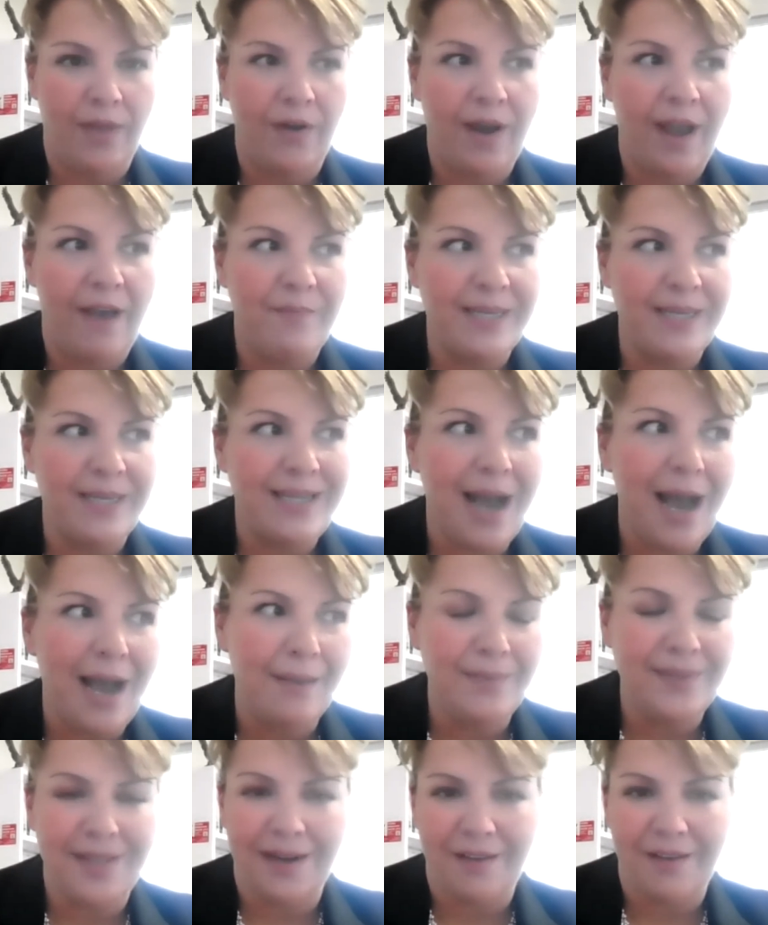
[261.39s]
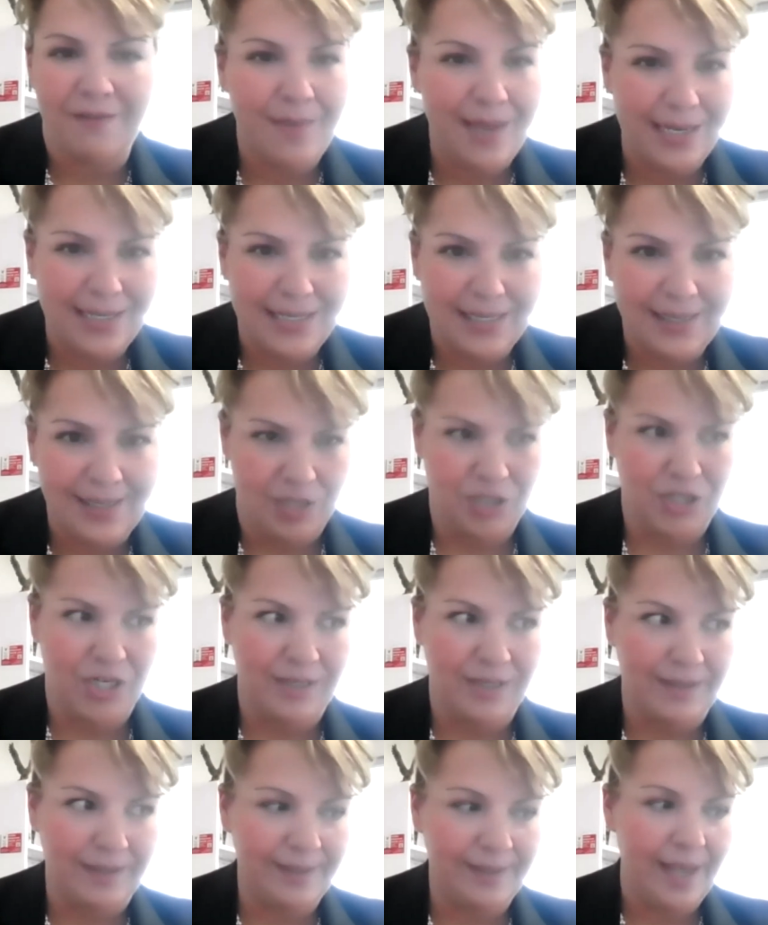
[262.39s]
There have been times that I've made
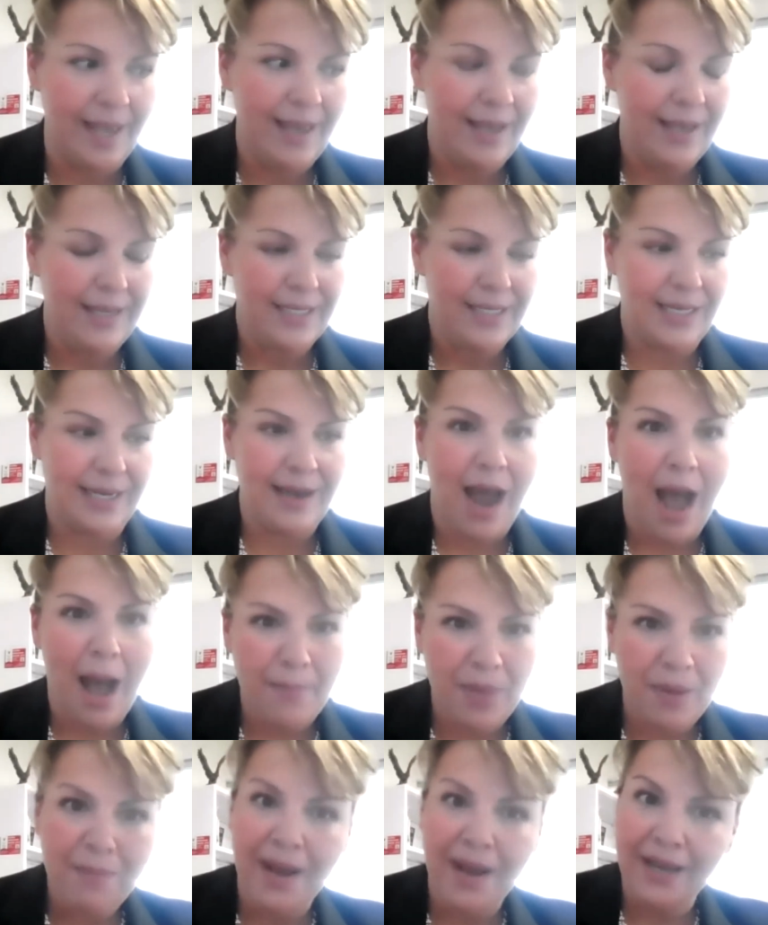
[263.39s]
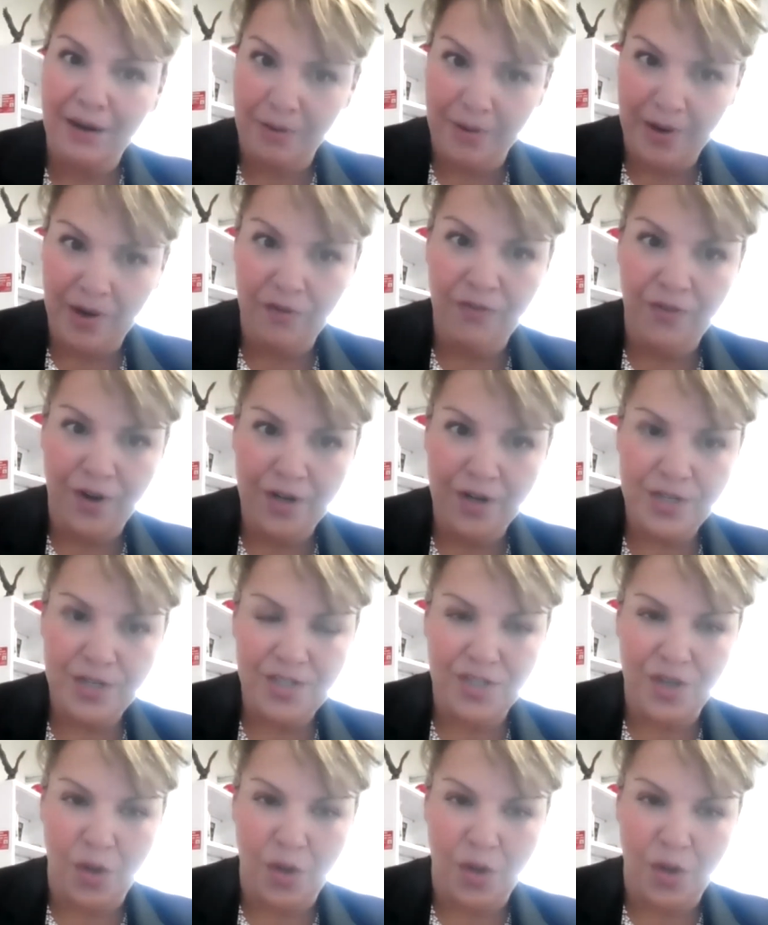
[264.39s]
decisions to not put my career first.